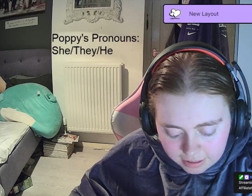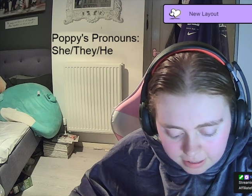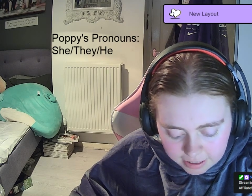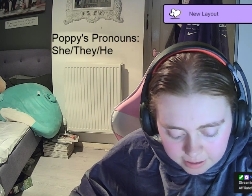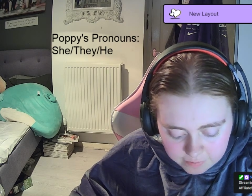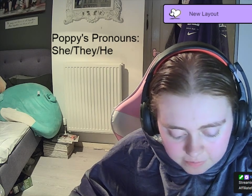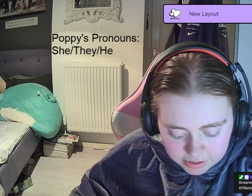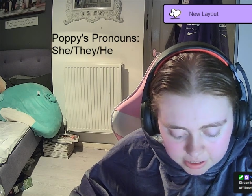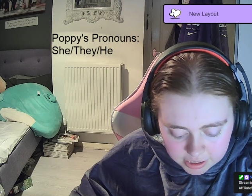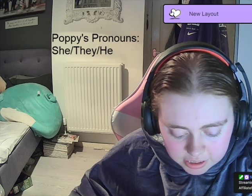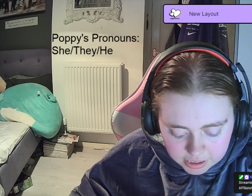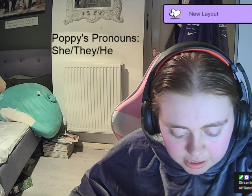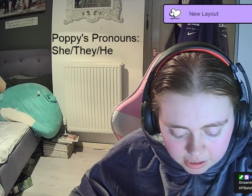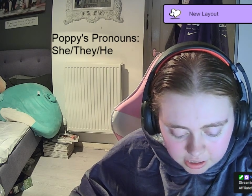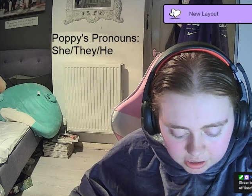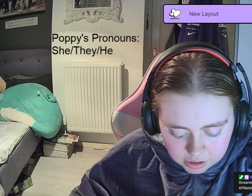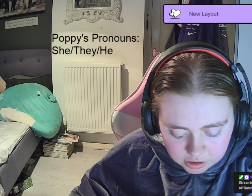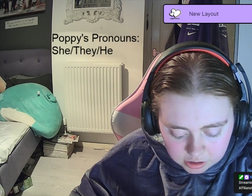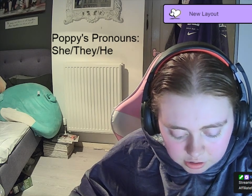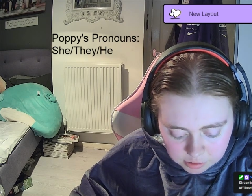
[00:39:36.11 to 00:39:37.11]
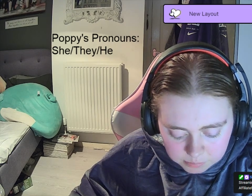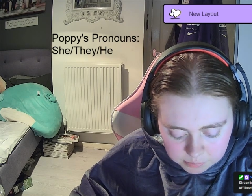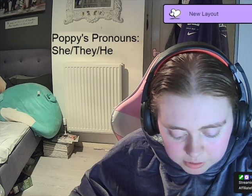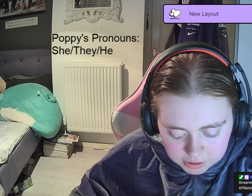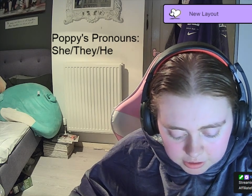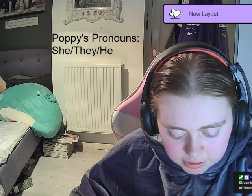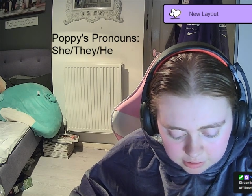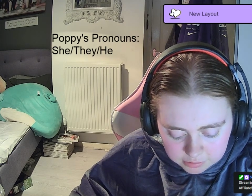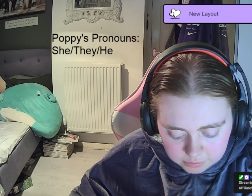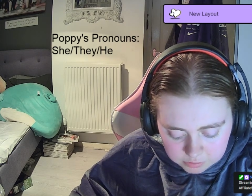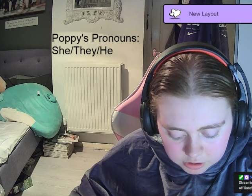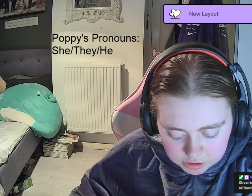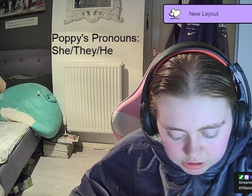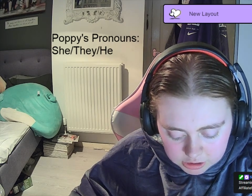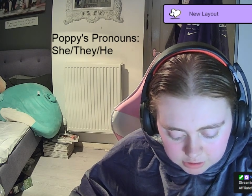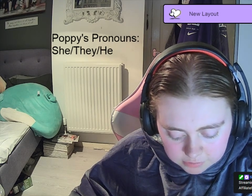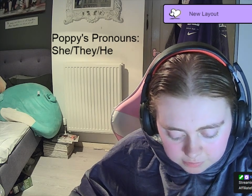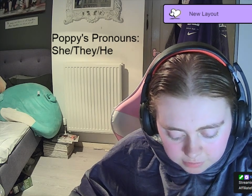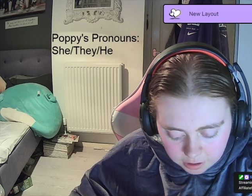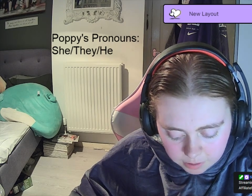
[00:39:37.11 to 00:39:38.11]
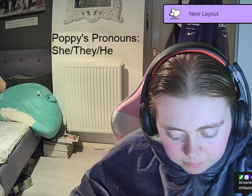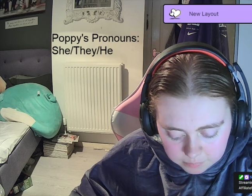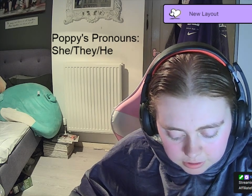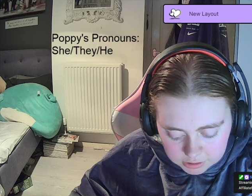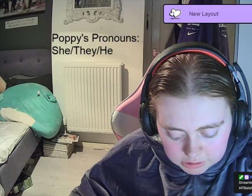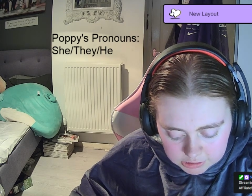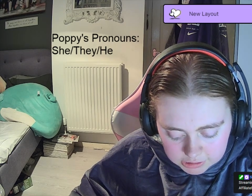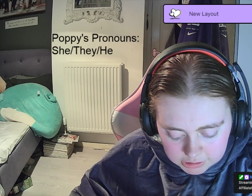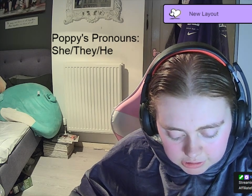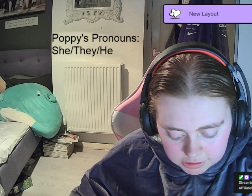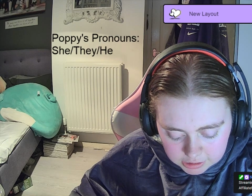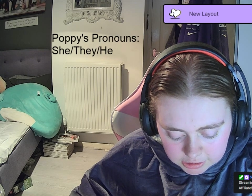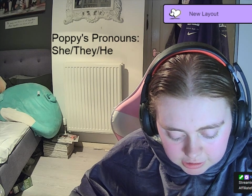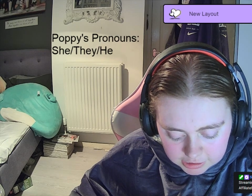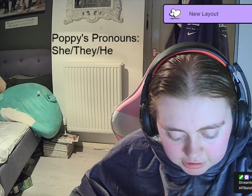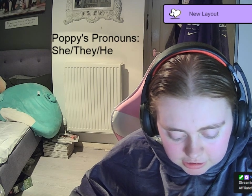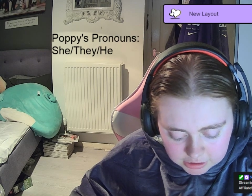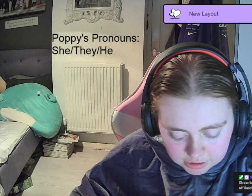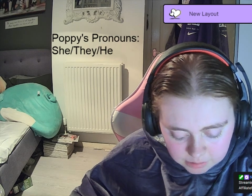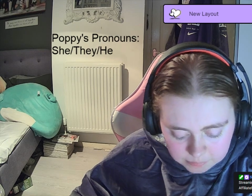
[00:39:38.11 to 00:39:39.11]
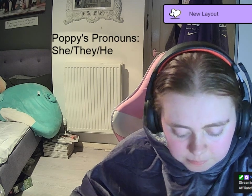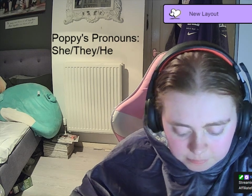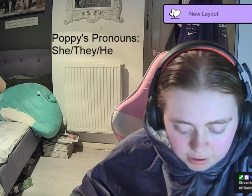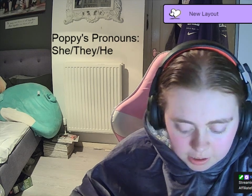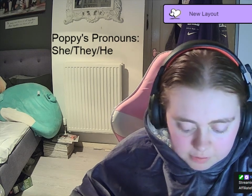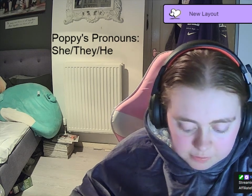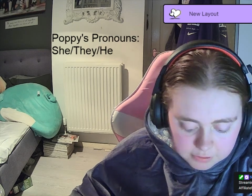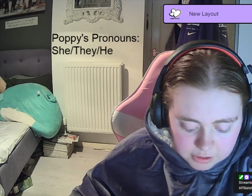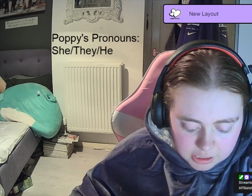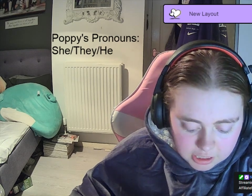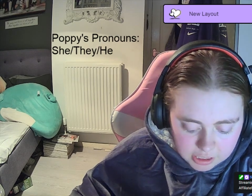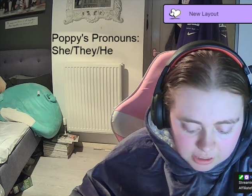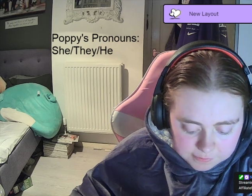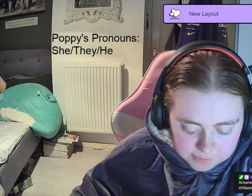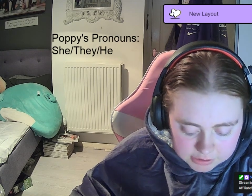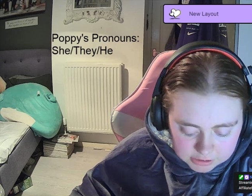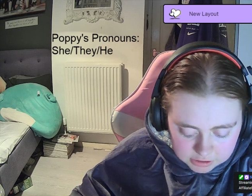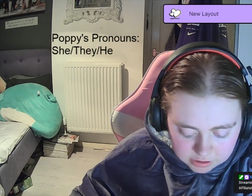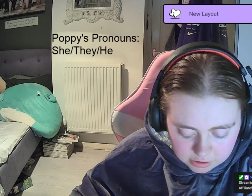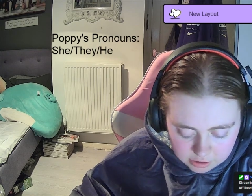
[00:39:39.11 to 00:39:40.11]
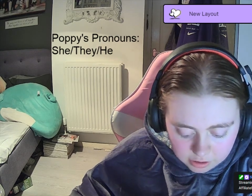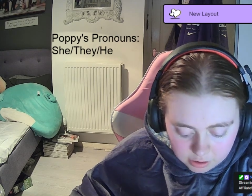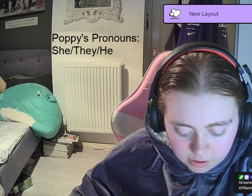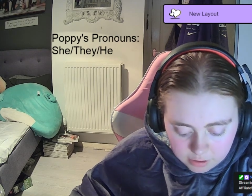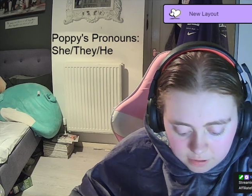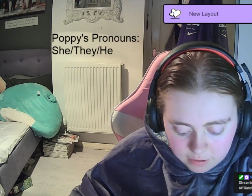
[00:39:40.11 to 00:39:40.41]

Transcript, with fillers: Henry the Yak lumbered in front of the farmers and into the path of the harvester,